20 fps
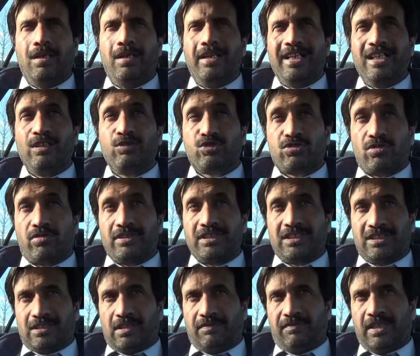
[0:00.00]
reduce the
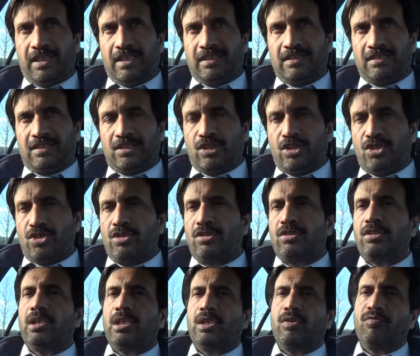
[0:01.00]
risk of getting this condition
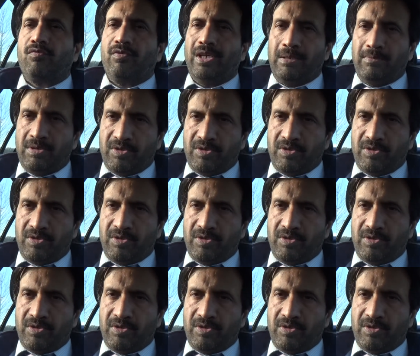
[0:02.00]
thank you very